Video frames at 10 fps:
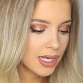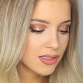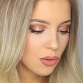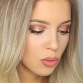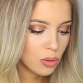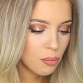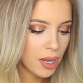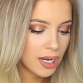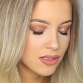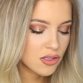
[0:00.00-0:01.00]
It's all
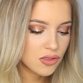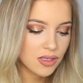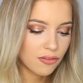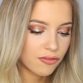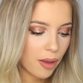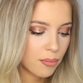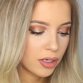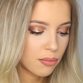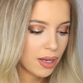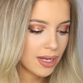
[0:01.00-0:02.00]
made using
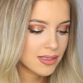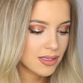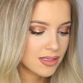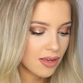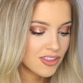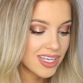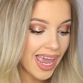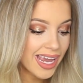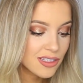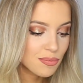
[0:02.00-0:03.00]
fabric made 78%
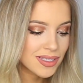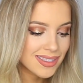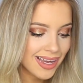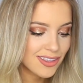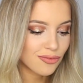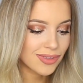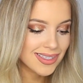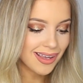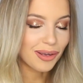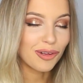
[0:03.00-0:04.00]

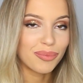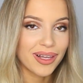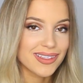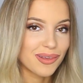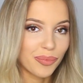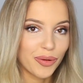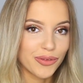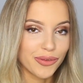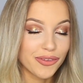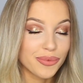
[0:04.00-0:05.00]
recycled plastic
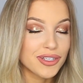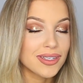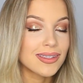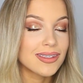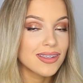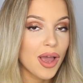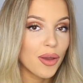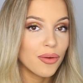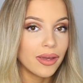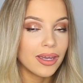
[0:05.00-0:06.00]
bottles, which is
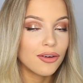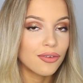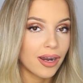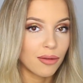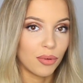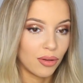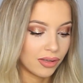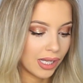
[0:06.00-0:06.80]
so incredible.